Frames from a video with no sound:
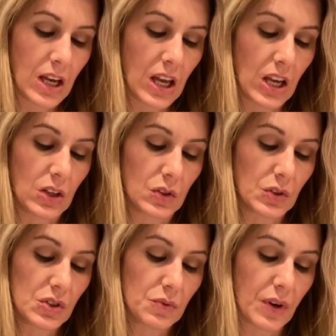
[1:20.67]
He
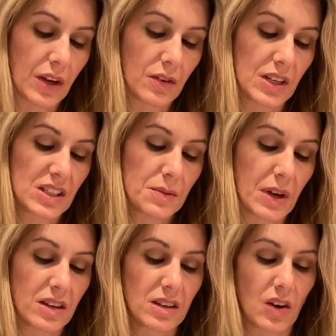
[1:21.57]
looked around and
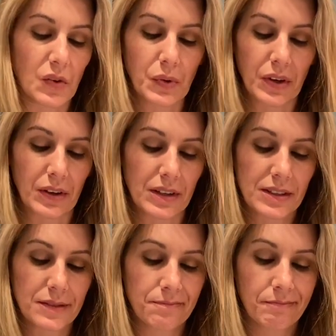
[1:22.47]
spotted old
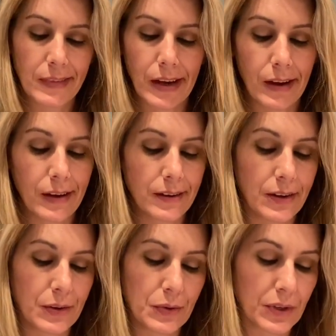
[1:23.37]
Gus. I
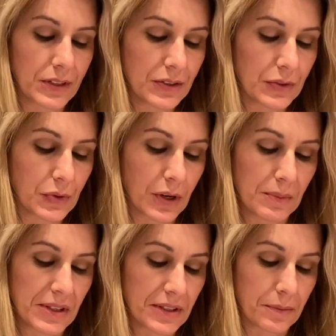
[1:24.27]
know Gus is
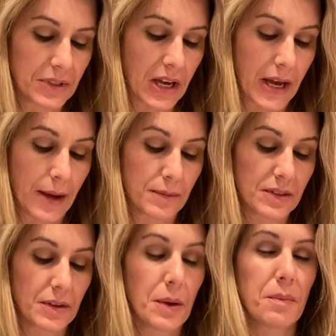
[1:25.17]
grumpy
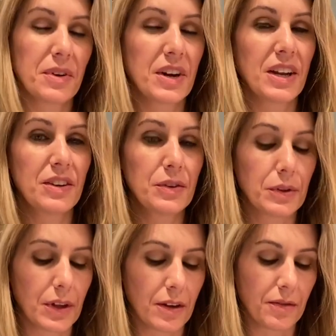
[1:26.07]
sometimes, but I do
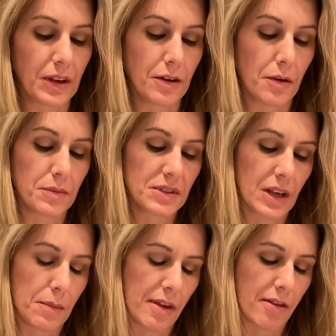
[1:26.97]
love him,
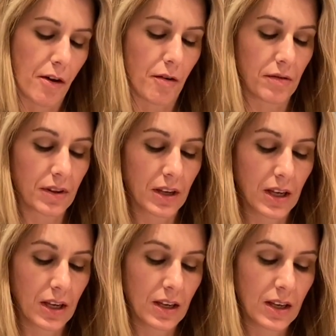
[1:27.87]
Sammy thought.
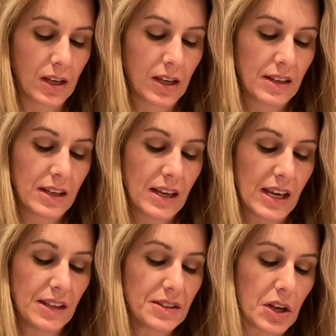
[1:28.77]

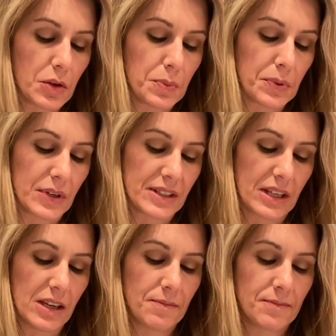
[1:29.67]
He saw
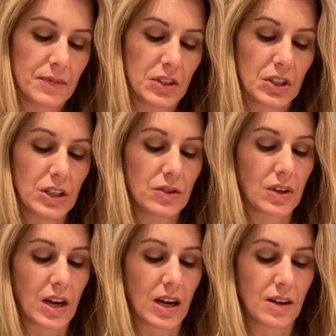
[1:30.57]
Prissy. She
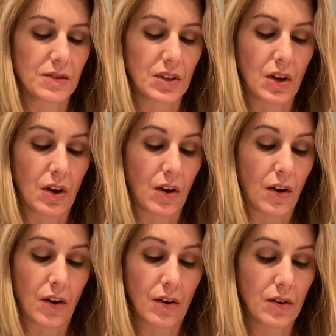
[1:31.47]
drives
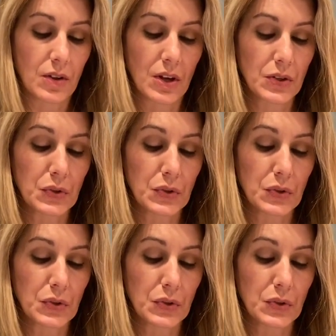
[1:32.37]
all us